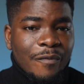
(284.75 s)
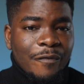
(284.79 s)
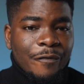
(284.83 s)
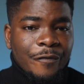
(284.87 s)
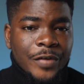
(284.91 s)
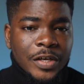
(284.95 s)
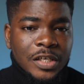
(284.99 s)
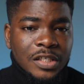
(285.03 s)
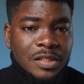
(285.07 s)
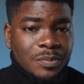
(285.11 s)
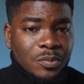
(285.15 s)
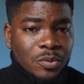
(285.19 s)

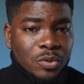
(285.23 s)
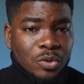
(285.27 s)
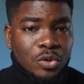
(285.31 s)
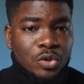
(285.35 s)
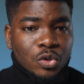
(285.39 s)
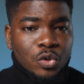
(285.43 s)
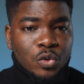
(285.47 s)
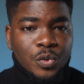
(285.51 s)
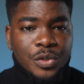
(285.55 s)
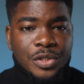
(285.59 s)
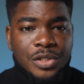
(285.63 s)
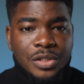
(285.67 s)

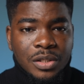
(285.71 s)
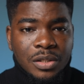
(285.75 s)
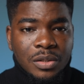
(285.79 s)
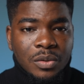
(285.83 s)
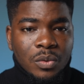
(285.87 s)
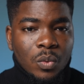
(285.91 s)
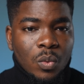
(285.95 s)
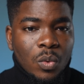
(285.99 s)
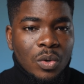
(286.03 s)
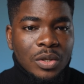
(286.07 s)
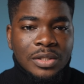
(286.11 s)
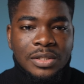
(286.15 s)
Facebook, Twitter,
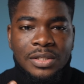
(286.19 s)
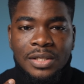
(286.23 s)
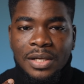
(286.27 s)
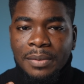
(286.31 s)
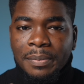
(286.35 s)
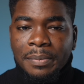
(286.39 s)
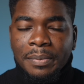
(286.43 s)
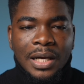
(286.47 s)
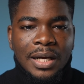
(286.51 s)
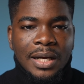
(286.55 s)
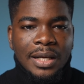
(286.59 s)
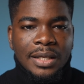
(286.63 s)

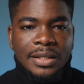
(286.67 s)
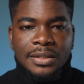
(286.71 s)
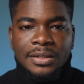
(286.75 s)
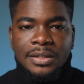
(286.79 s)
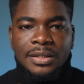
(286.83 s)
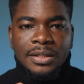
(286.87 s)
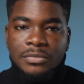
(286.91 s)
WhatsApp, and